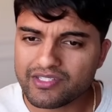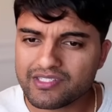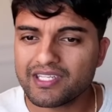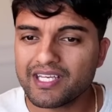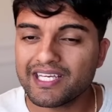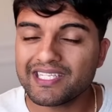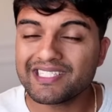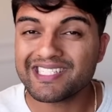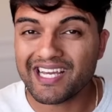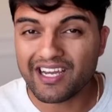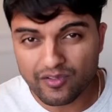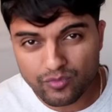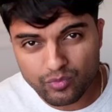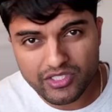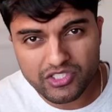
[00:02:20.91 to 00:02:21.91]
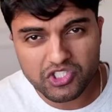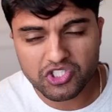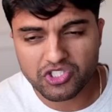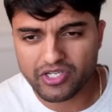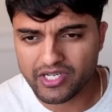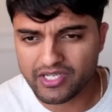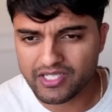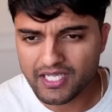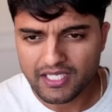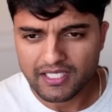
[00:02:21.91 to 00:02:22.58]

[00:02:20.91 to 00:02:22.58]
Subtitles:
that downwards trend